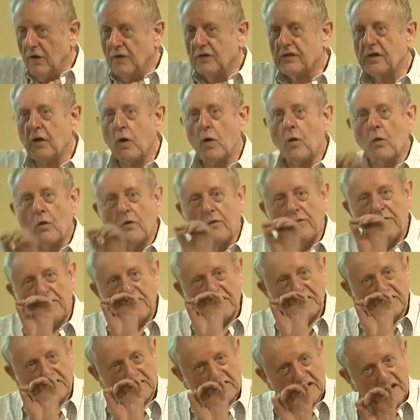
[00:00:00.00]
So
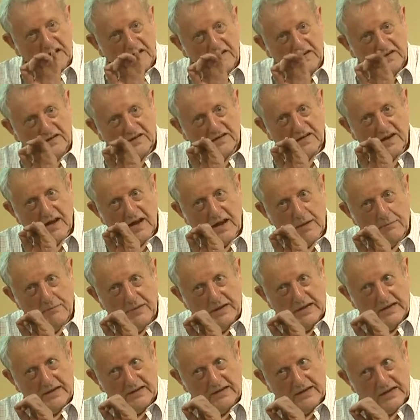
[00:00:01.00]
the sins are
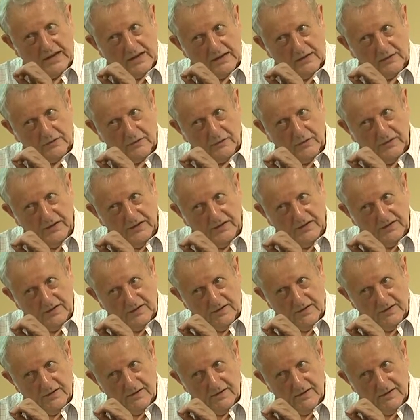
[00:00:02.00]
being dealt with.